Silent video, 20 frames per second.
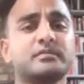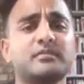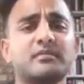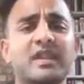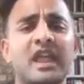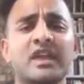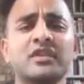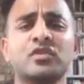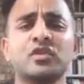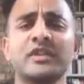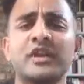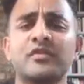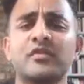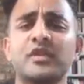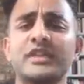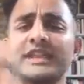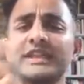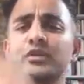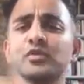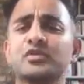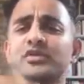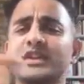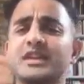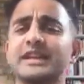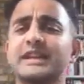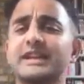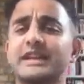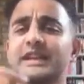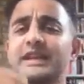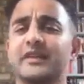And so therefore the
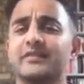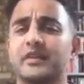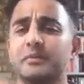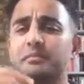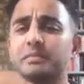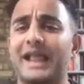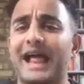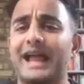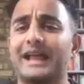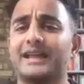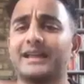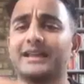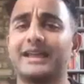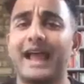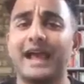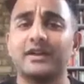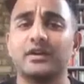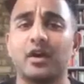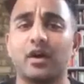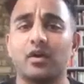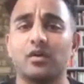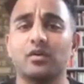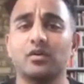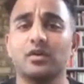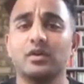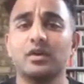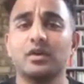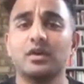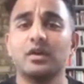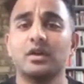utility of the black ghetto
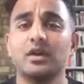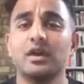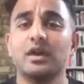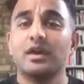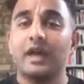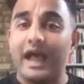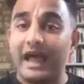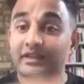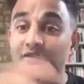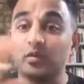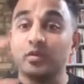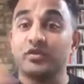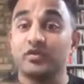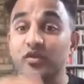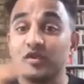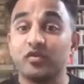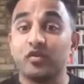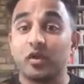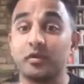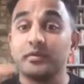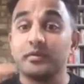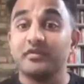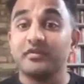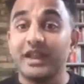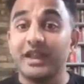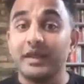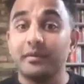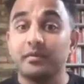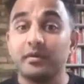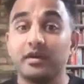as a reserve army of
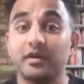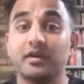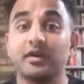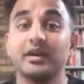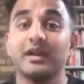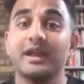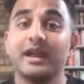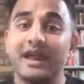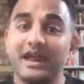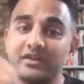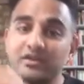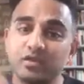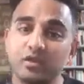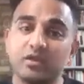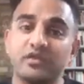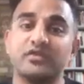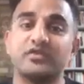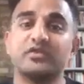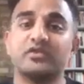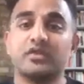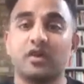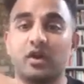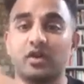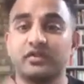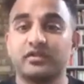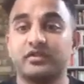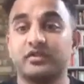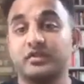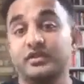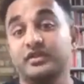labor, it sort of starts
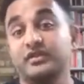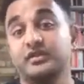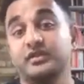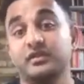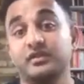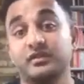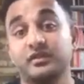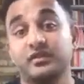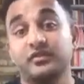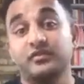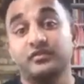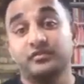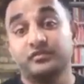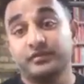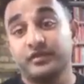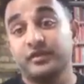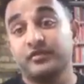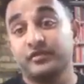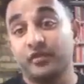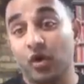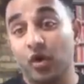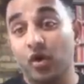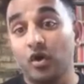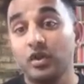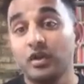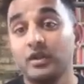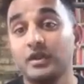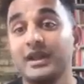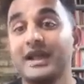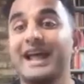to
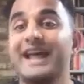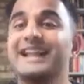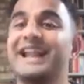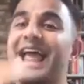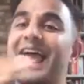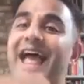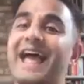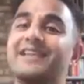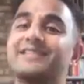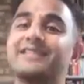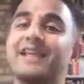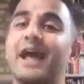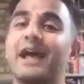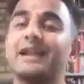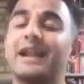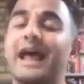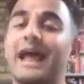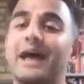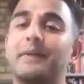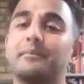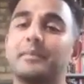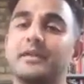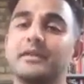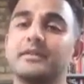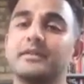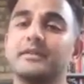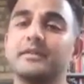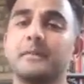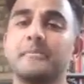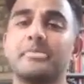fall. And as that
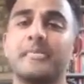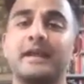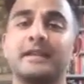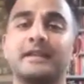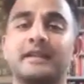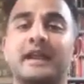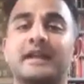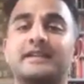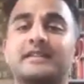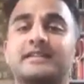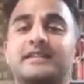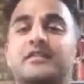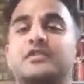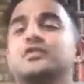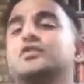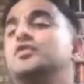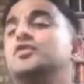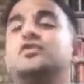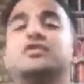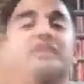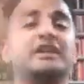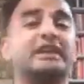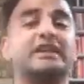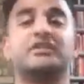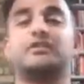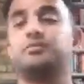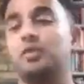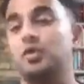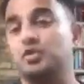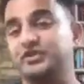happens, in the 1970s, you see an
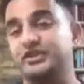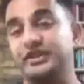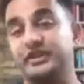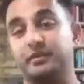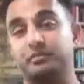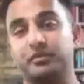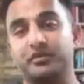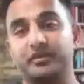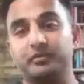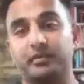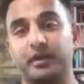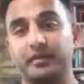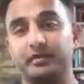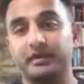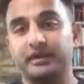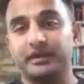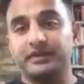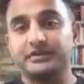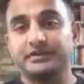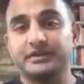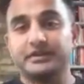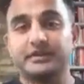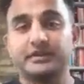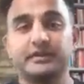explosion in the prison population.